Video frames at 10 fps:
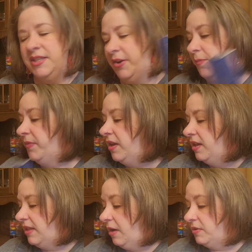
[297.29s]
So
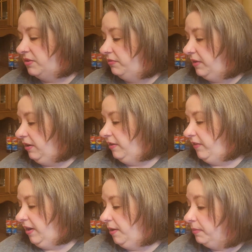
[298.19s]
that was
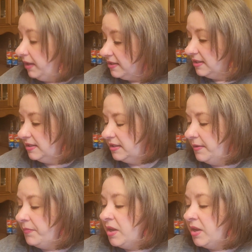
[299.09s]
very pleasant.